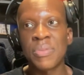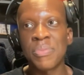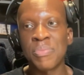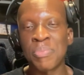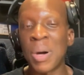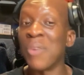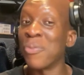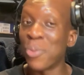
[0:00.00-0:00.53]

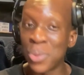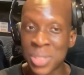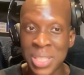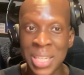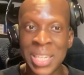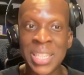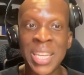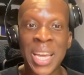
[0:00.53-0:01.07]
but
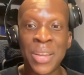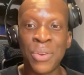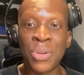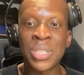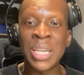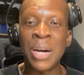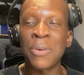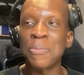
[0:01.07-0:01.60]
unfortunately, they get
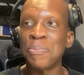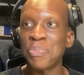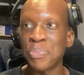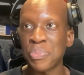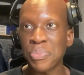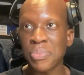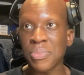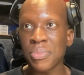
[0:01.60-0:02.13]
knocked out
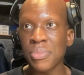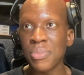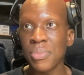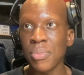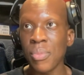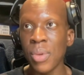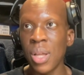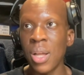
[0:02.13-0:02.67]

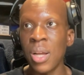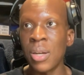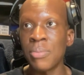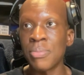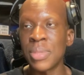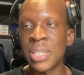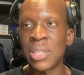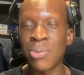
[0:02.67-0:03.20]

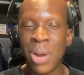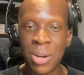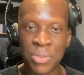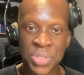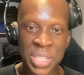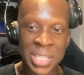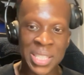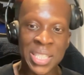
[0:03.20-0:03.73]
in the round
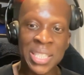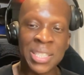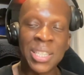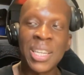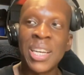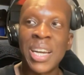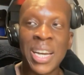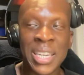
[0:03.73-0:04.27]
of 16
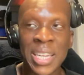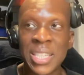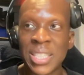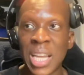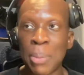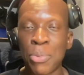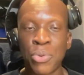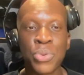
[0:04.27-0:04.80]

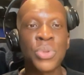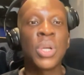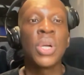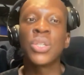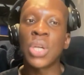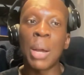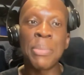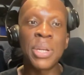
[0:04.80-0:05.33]
against Cameroon.
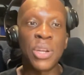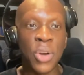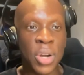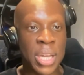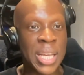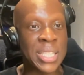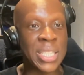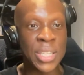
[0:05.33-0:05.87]
So I mean,
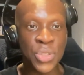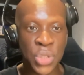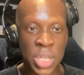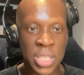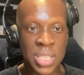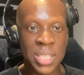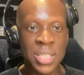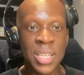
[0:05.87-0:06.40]
look, it's
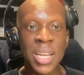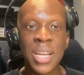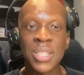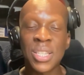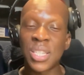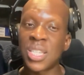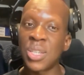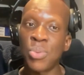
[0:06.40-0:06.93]
interesting
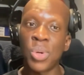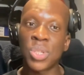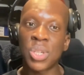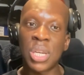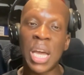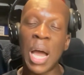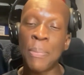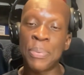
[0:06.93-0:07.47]
to see what's
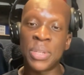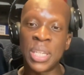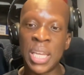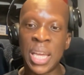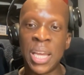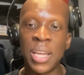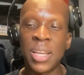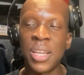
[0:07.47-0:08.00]
going to happen
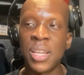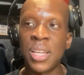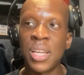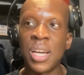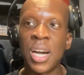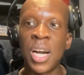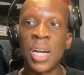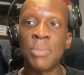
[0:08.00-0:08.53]
there
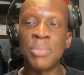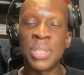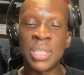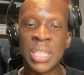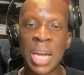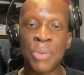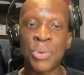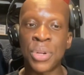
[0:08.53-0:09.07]

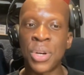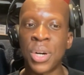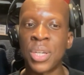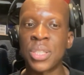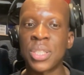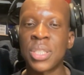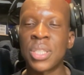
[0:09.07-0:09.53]
in that regard.